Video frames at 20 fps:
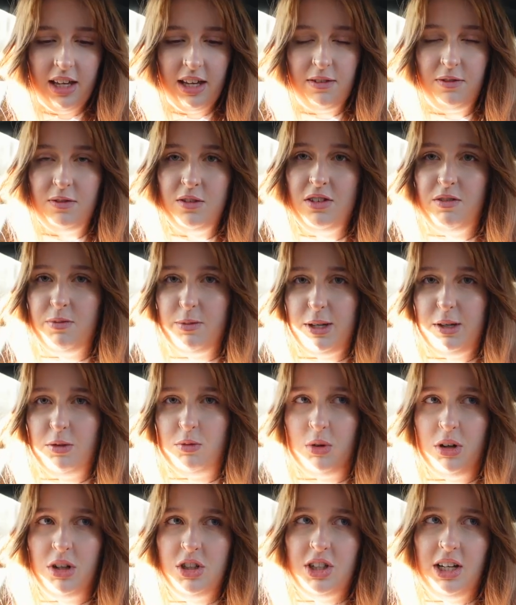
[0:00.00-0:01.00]
if you've been
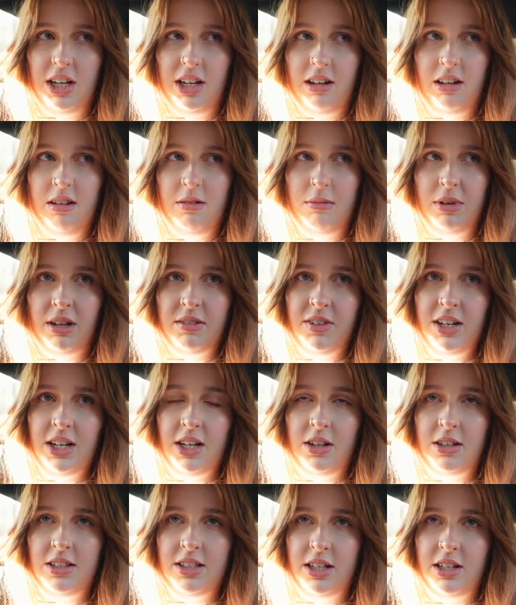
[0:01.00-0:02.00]
watching my
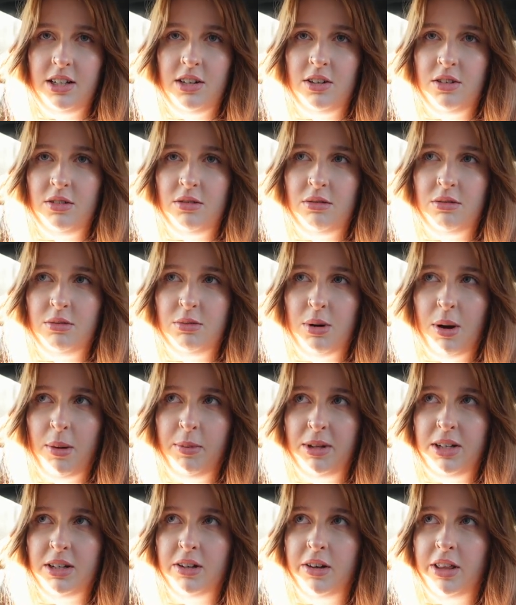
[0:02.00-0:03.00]
videos then you will
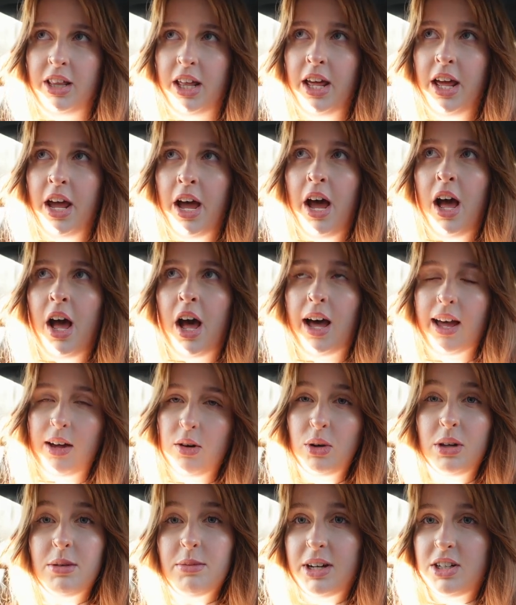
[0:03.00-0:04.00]
probably know that I
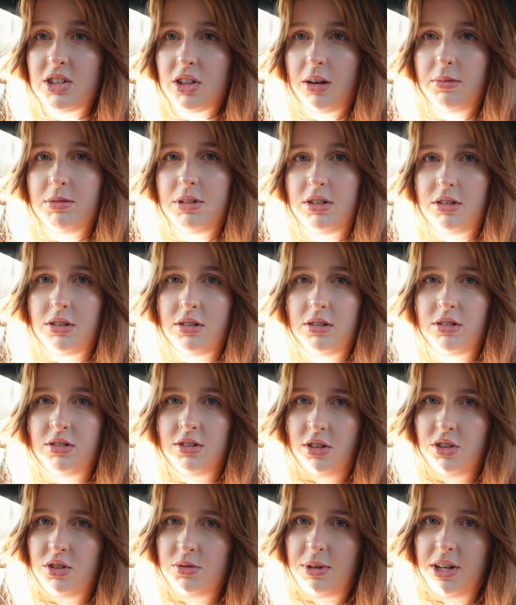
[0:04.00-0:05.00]
quit my job to do
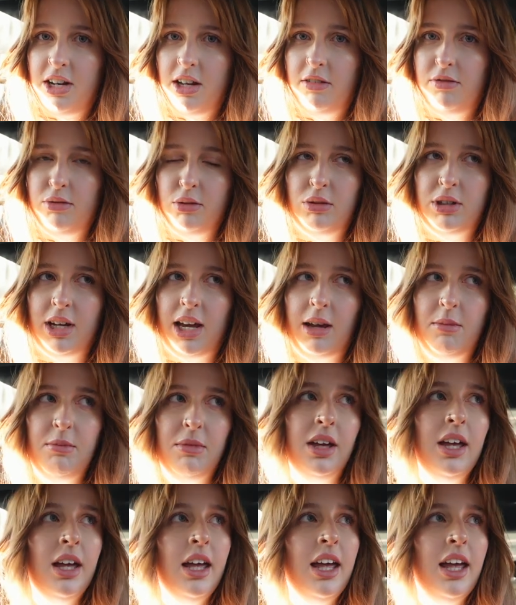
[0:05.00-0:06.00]
social media full time
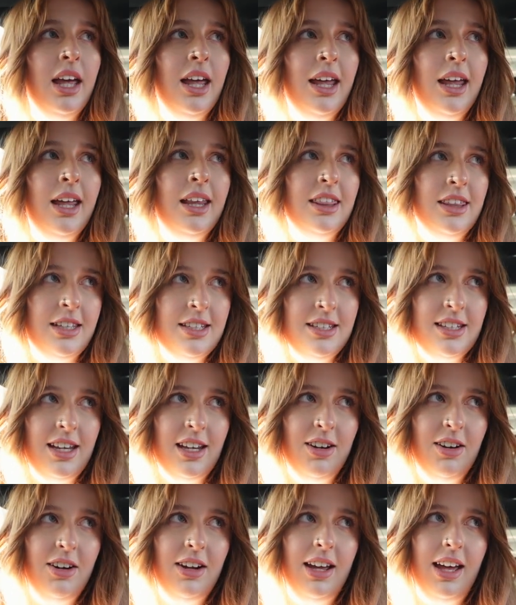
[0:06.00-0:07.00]
this
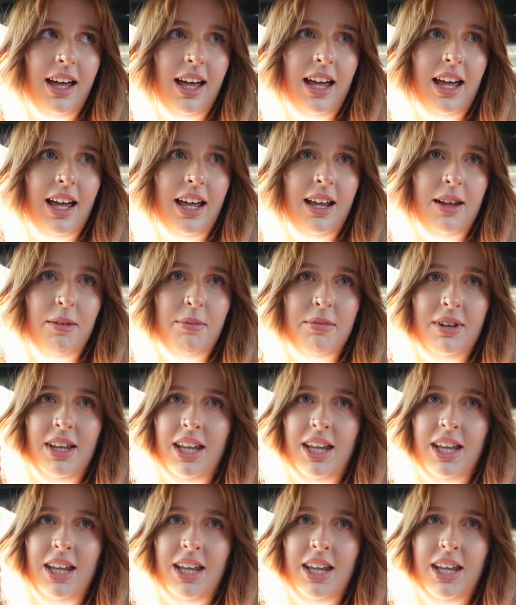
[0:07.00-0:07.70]
year, um,